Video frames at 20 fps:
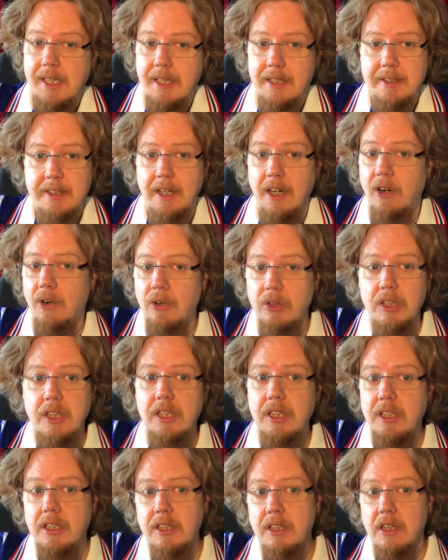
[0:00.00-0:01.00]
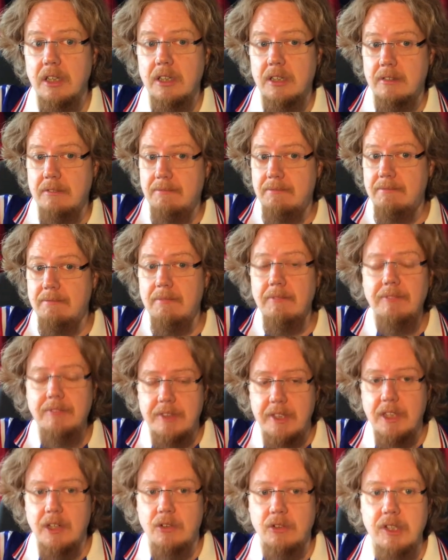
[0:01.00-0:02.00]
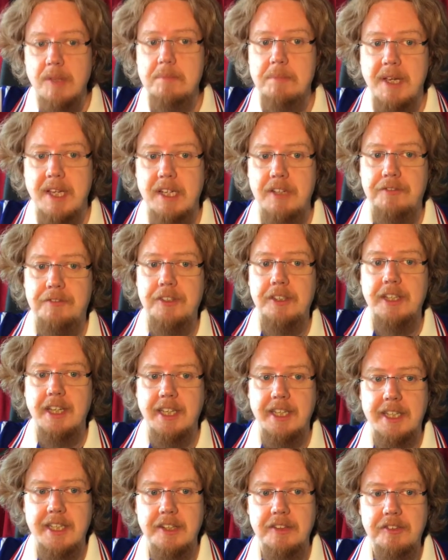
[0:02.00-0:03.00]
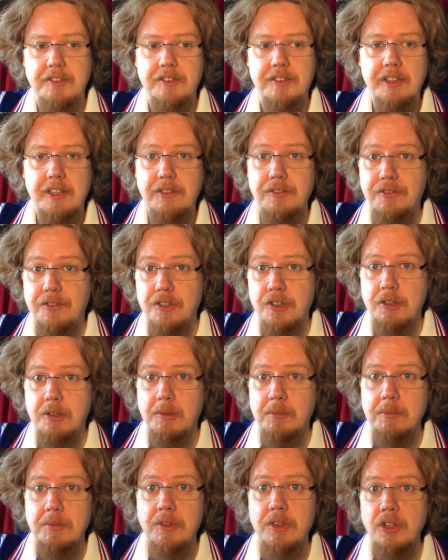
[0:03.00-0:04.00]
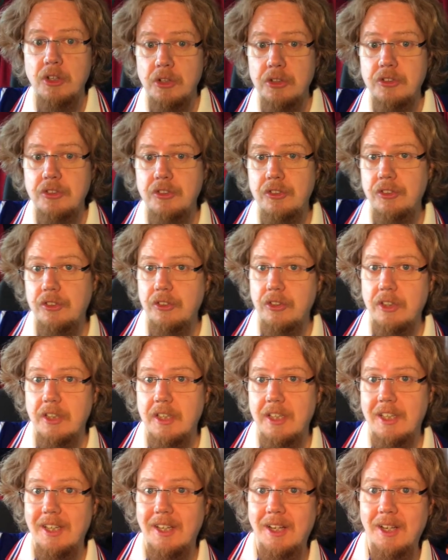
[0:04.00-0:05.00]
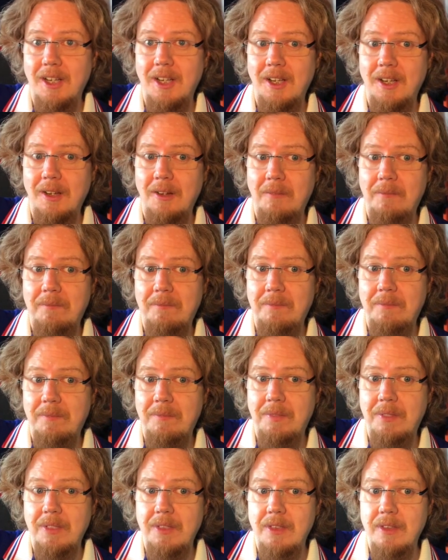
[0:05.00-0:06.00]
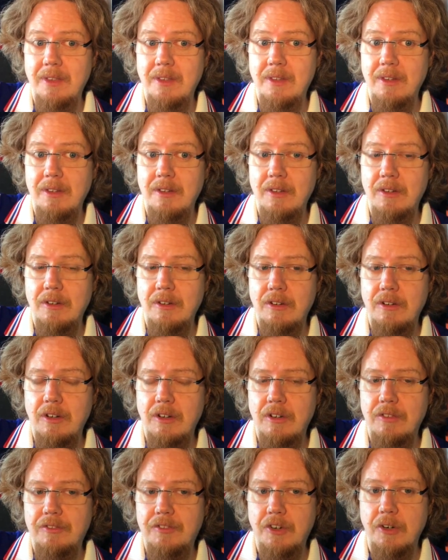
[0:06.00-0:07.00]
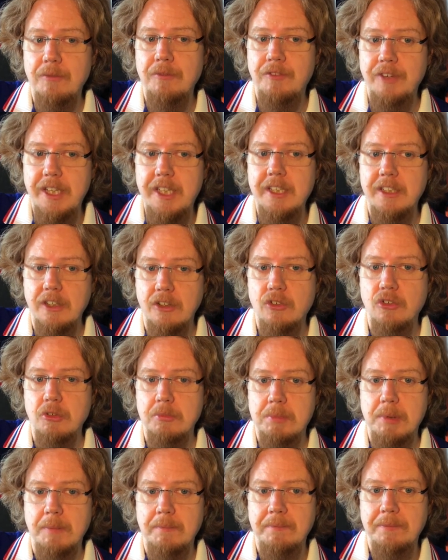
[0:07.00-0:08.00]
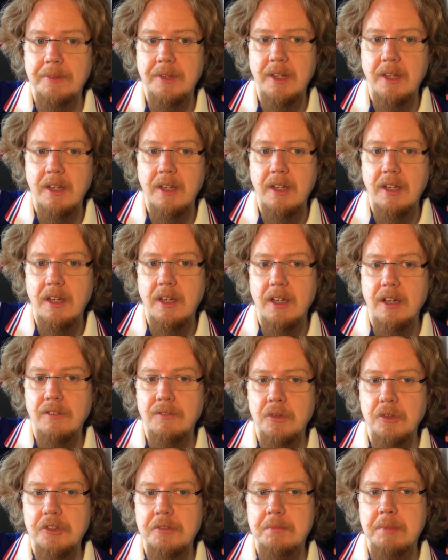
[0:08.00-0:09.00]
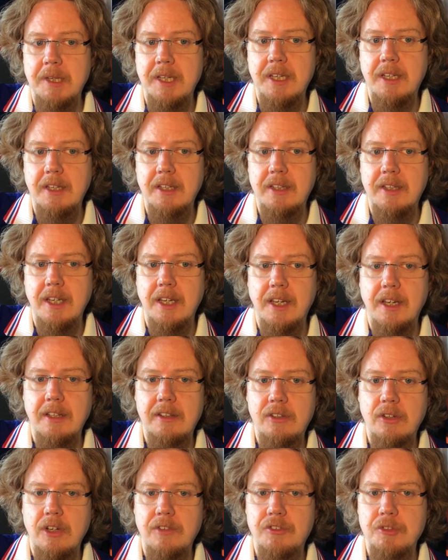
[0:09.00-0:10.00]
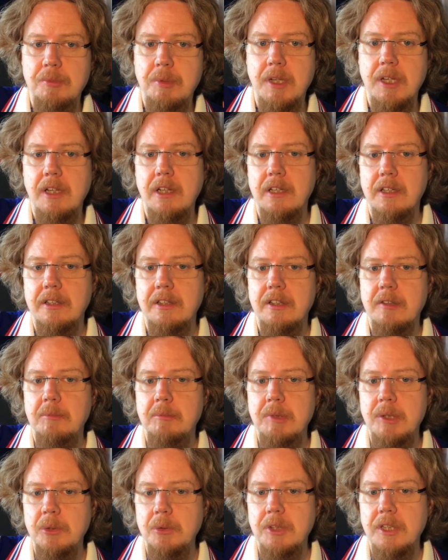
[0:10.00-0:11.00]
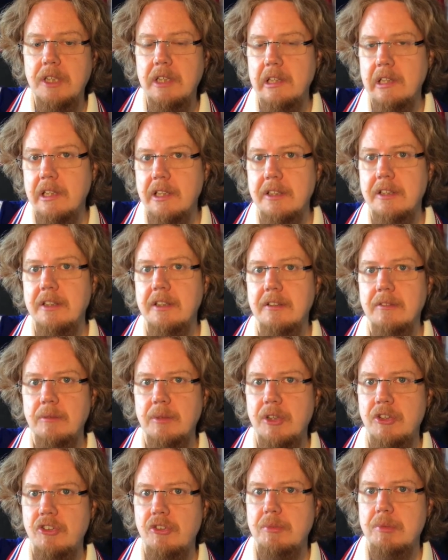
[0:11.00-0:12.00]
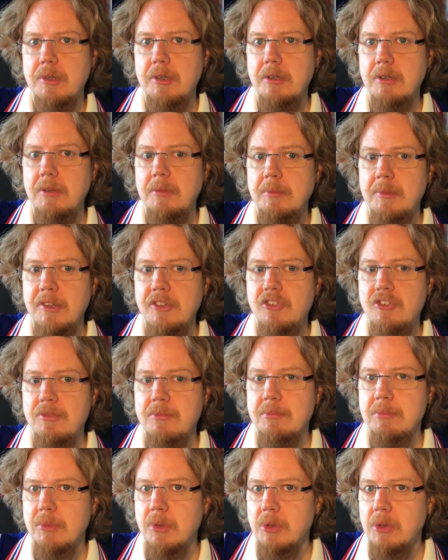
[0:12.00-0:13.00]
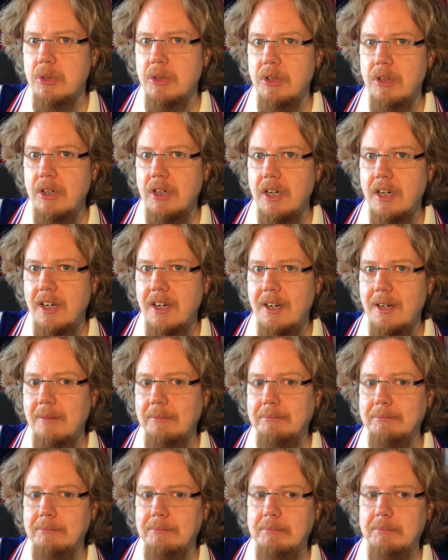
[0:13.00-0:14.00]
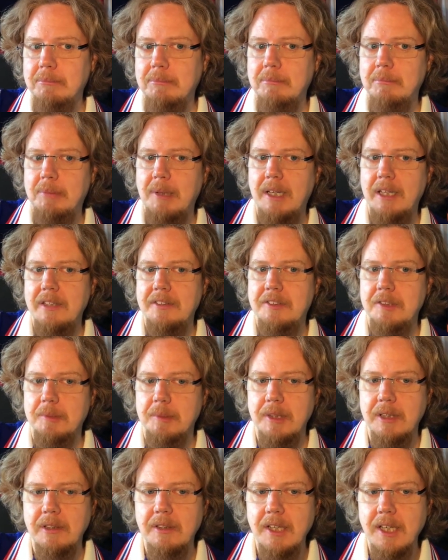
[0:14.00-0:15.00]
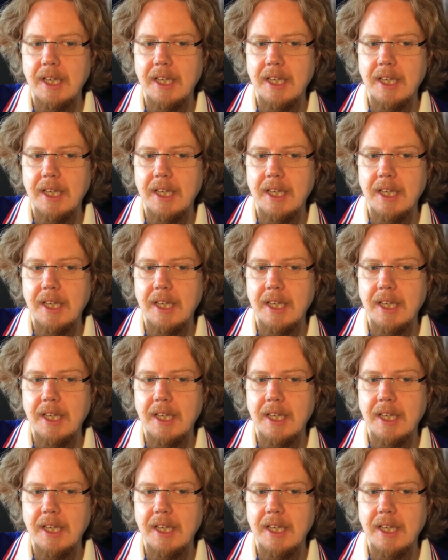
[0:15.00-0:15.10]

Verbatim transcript: the only the only benefit I can see from not um, uh, from winning the group would be that you have to play London, Munich, London, which is probably much more um, palatable